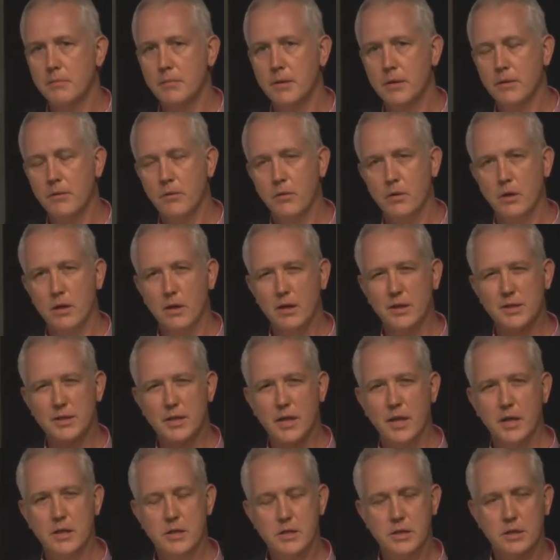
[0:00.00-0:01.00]
an
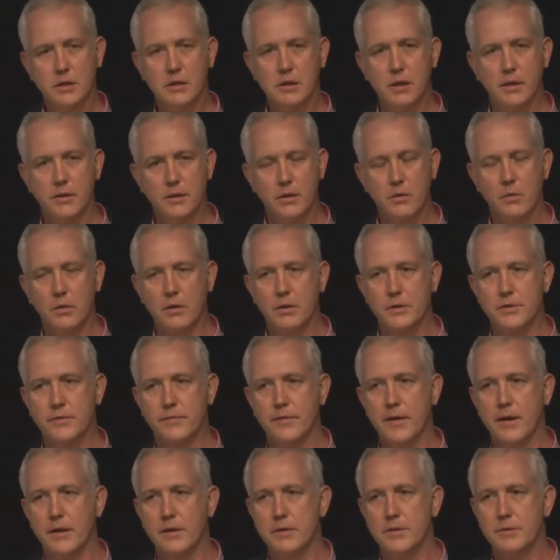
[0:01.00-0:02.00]
organisation like the Qantas
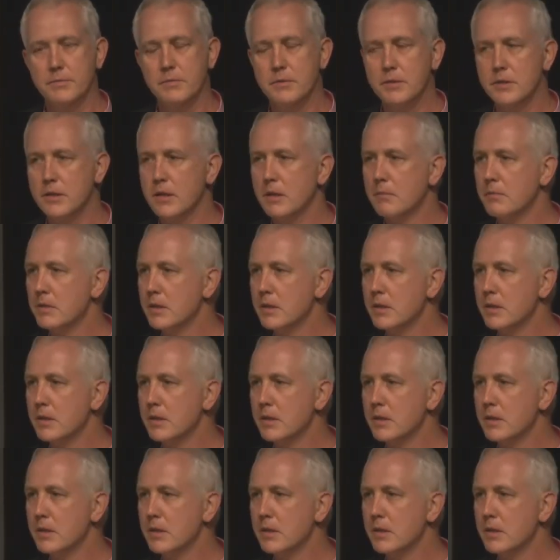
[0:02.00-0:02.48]
Founders Museum,